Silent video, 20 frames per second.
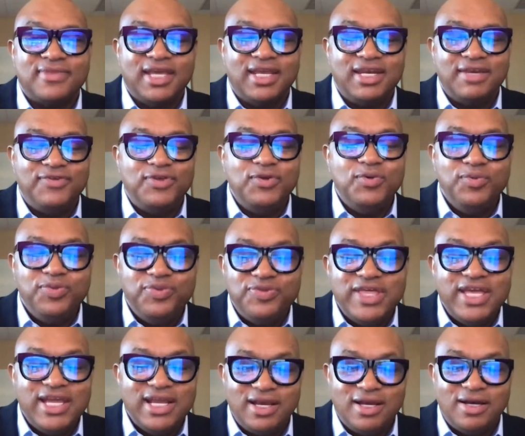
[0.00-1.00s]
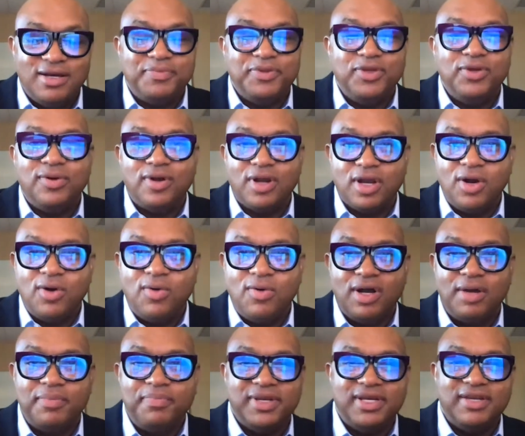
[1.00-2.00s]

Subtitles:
And if you think up, you'll go up.